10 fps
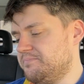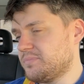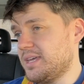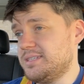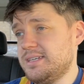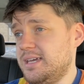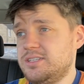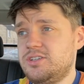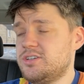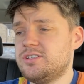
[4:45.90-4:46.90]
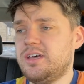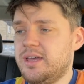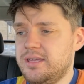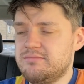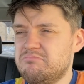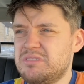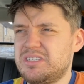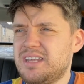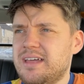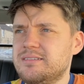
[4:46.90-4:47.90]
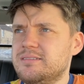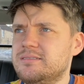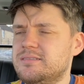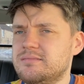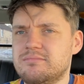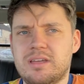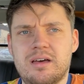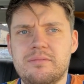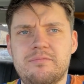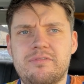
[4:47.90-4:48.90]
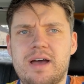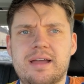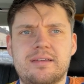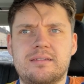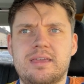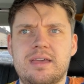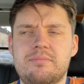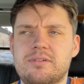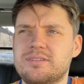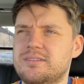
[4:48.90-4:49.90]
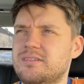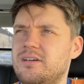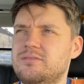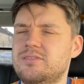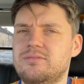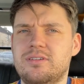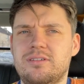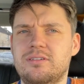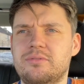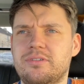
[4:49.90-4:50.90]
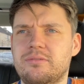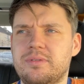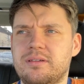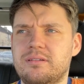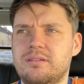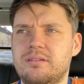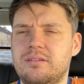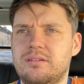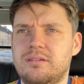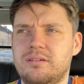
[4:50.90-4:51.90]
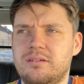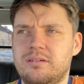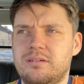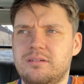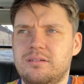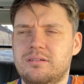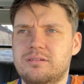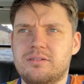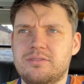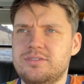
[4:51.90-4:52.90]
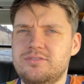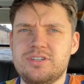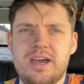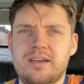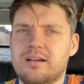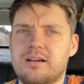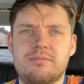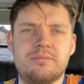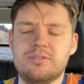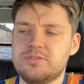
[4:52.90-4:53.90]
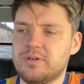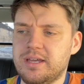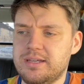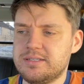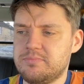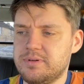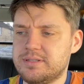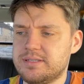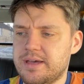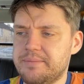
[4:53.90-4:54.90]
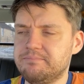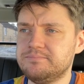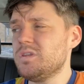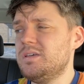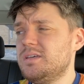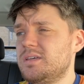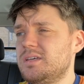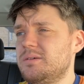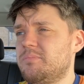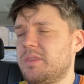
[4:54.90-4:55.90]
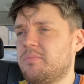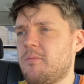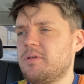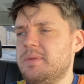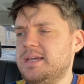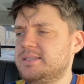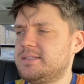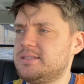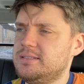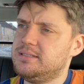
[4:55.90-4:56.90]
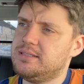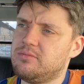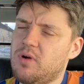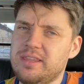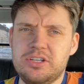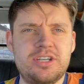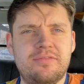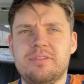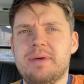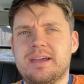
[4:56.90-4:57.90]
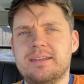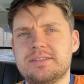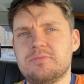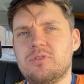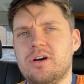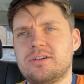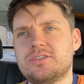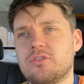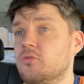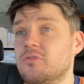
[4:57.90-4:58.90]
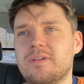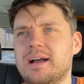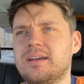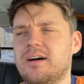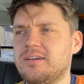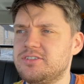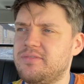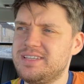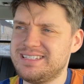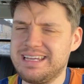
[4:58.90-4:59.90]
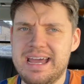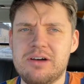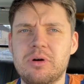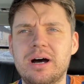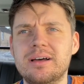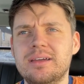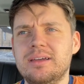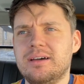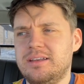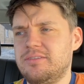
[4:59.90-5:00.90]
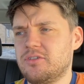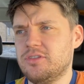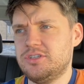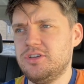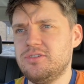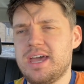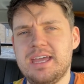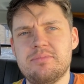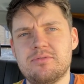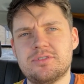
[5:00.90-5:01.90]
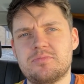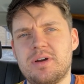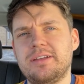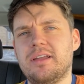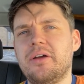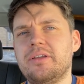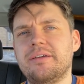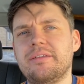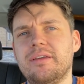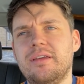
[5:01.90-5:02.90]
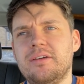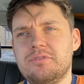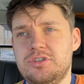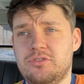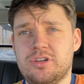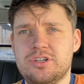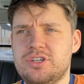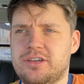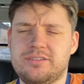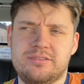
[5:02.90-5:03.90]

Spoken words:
It's just a standard VAG gearbox. I think it's O2Q or something, or O2J. I can't remember which one it is, but the problem is the way the shifter mechanism works on all VAG cars. You have this tower, and you've got the two cables spring loaded, which you can adjust,